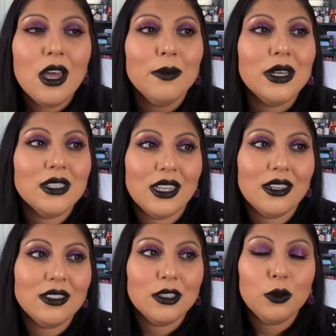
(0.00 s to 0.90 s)
because that
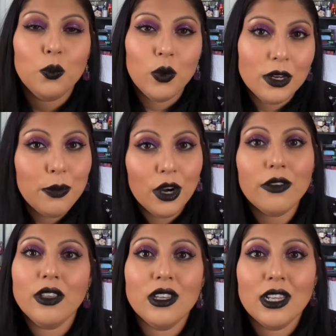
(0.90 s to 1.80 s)
is the one part of
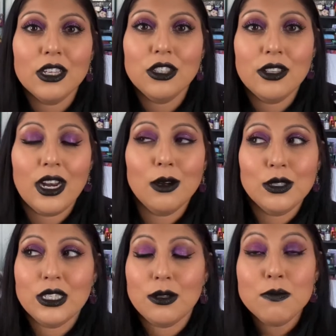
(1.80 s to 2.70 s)
the collection that I
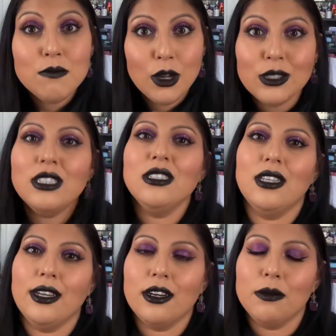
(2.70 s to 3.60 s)
was the most
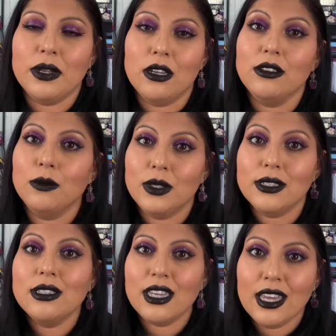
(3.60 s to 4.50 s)
excited about, was
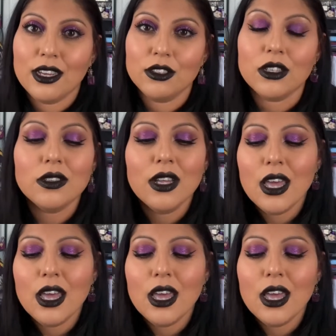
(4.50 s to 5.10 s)
the candle.